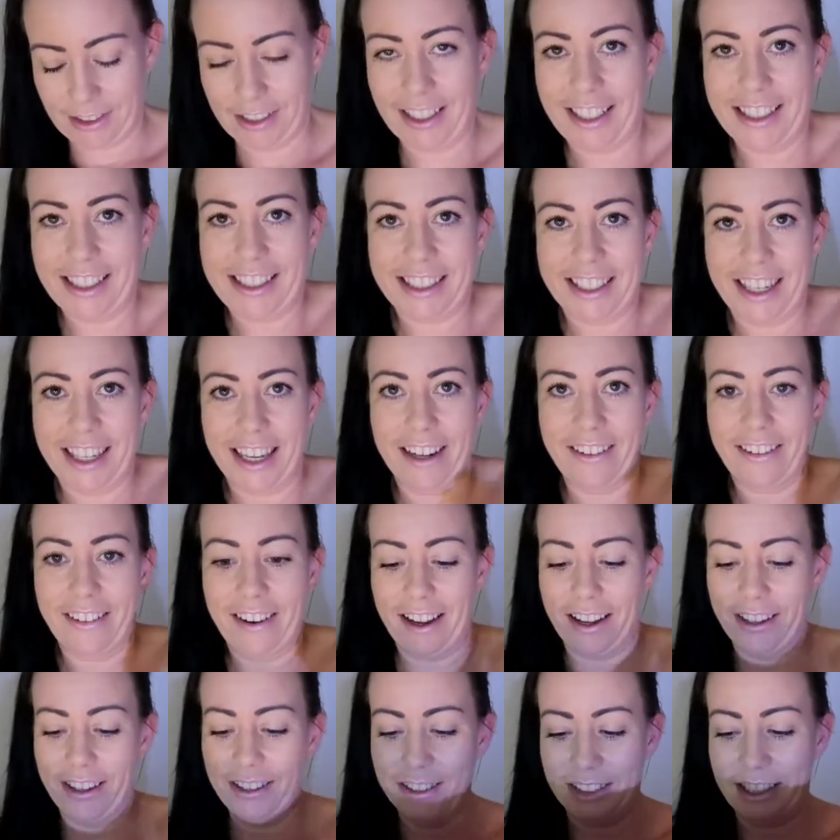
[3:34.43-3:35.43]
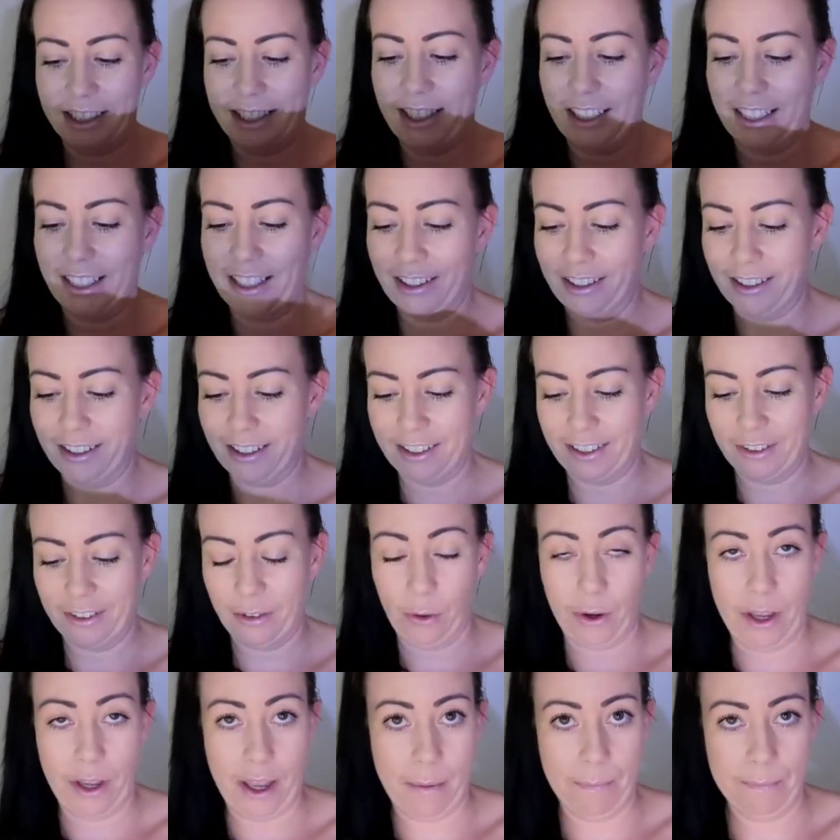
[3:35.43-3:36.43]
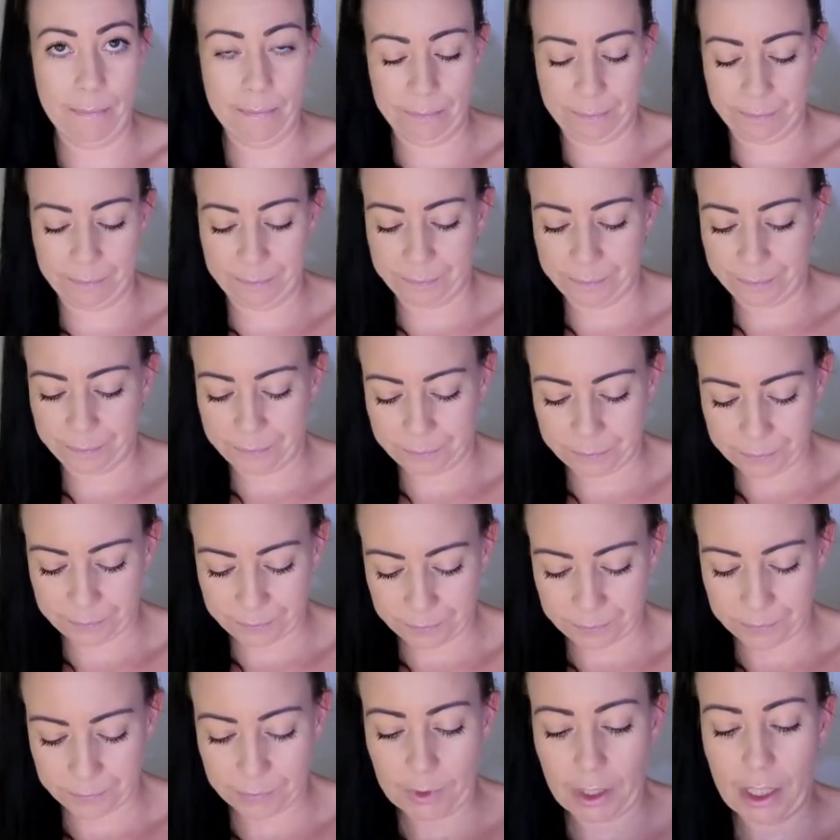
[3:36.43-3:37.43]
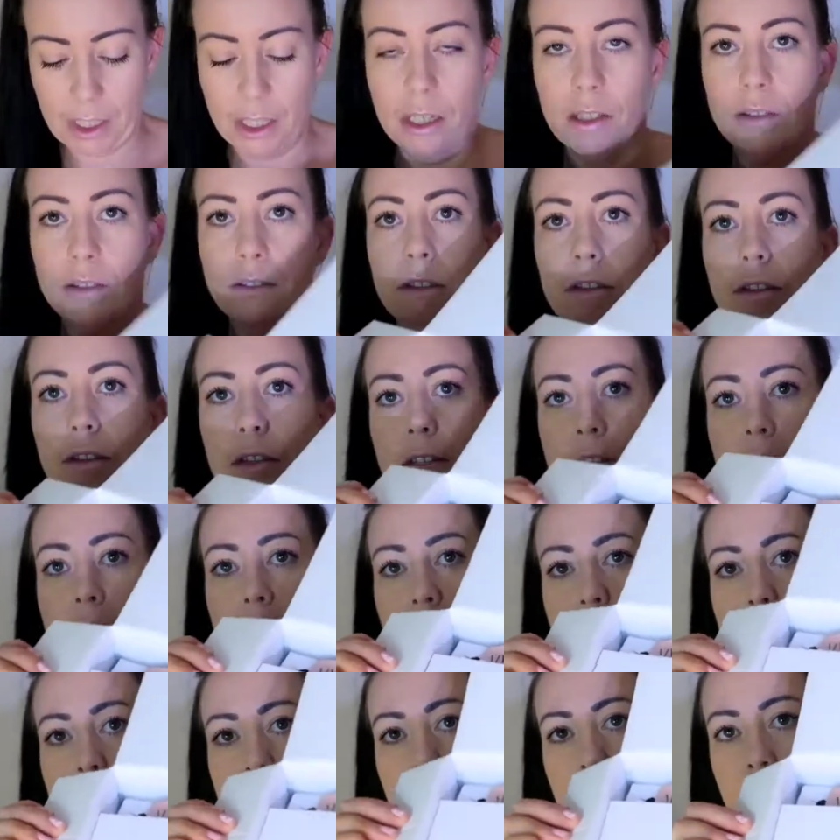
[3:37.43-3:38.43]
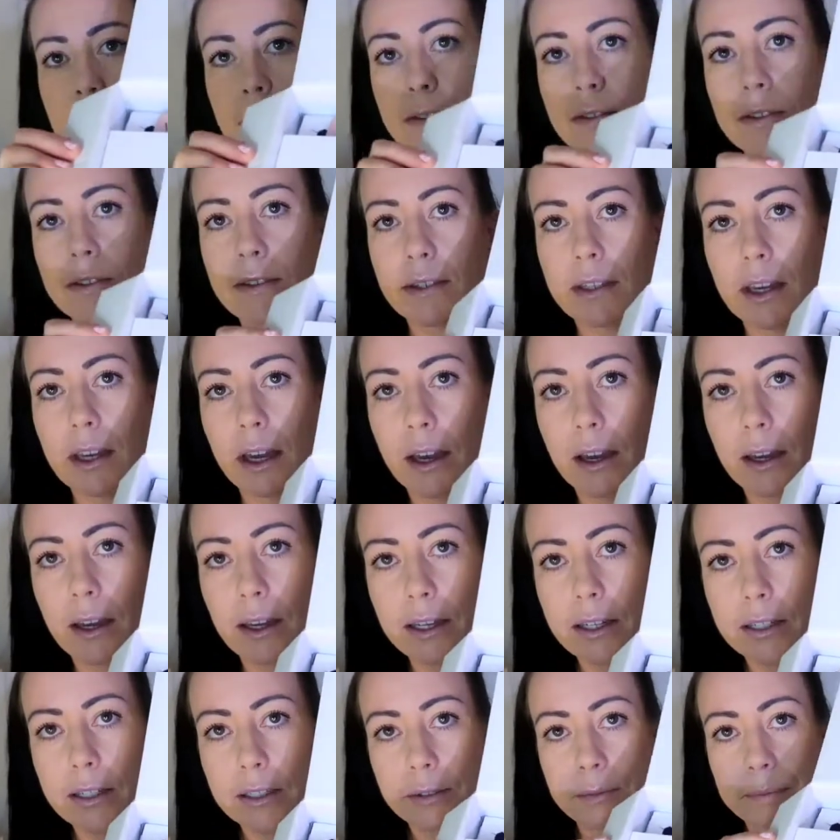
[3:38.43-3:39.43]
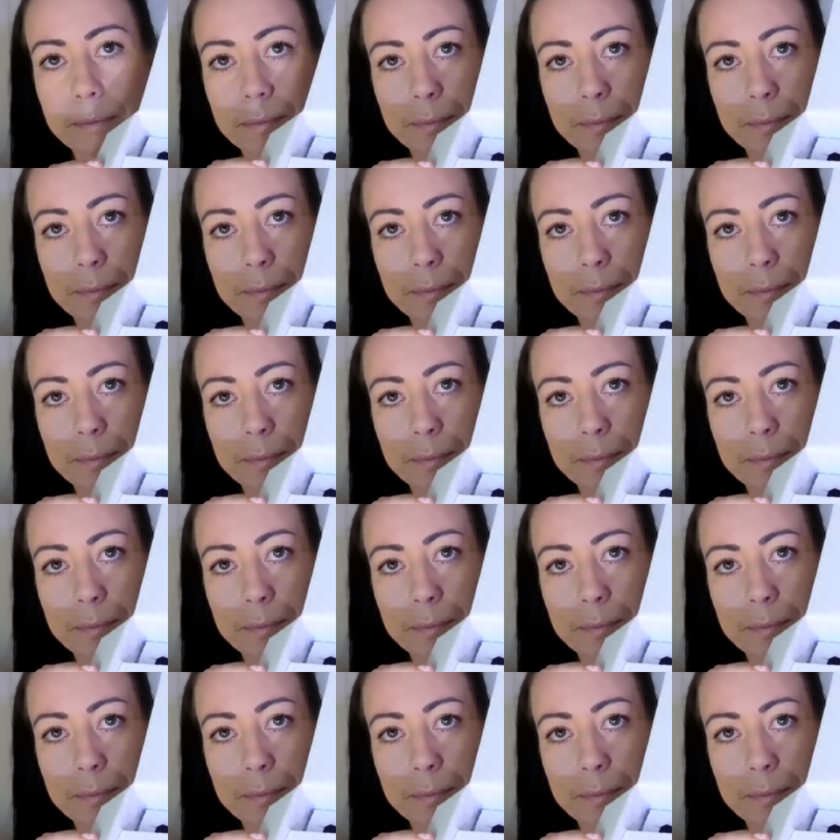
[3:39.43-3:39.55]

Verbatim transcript: Let's get her out, or him. So this is the inside.